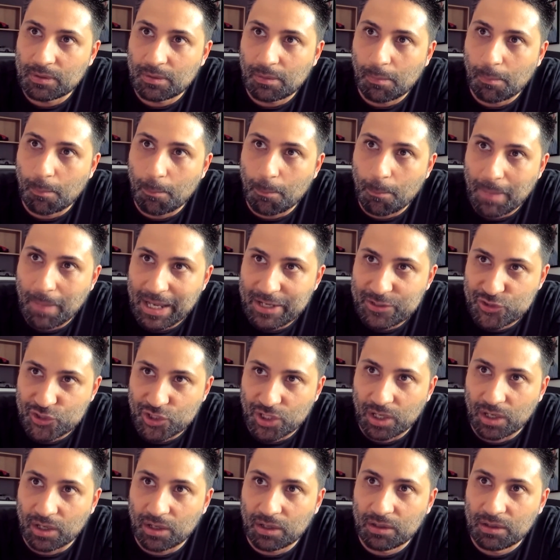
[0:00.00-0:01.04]

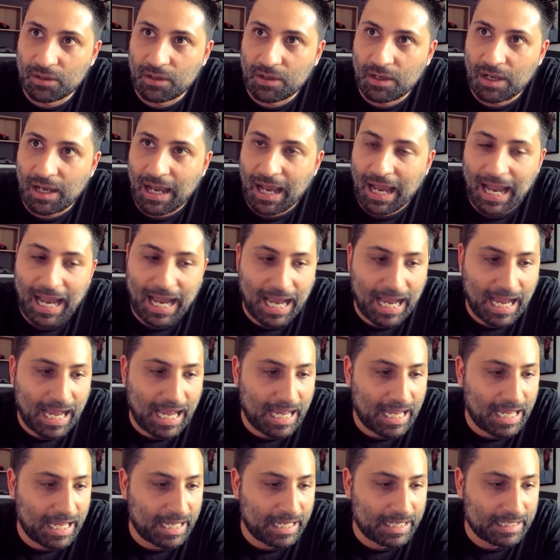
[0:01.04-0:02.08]
measure,
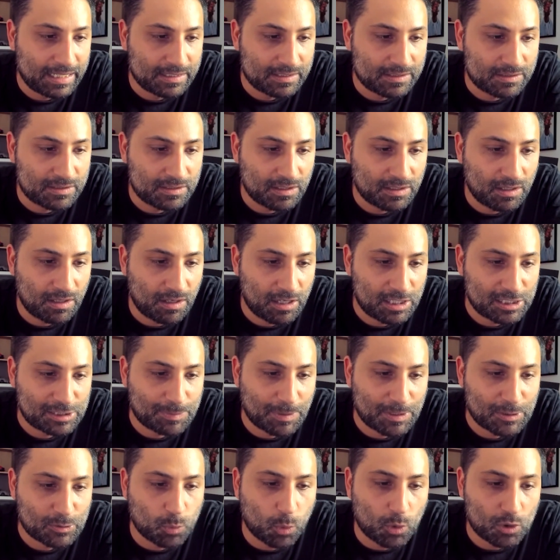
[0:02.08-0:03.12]
and I
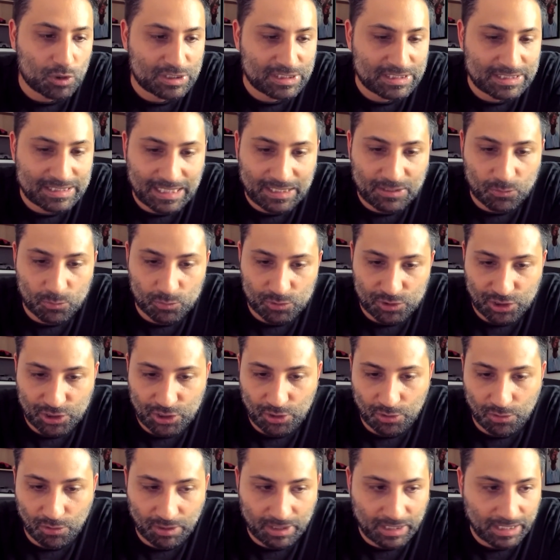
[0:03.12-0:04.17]
suppose what signals are
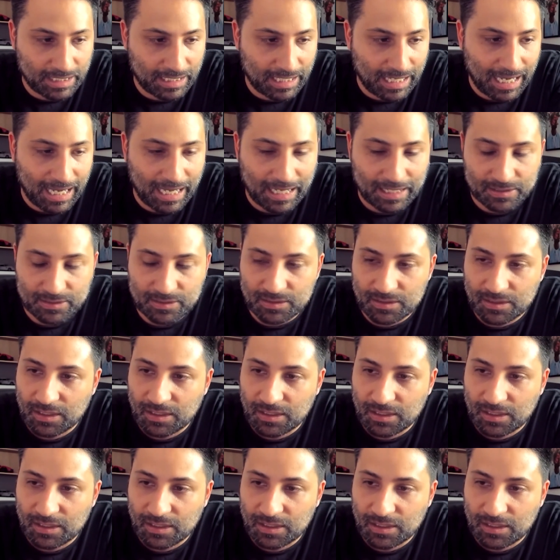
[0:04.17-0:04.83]
you looking at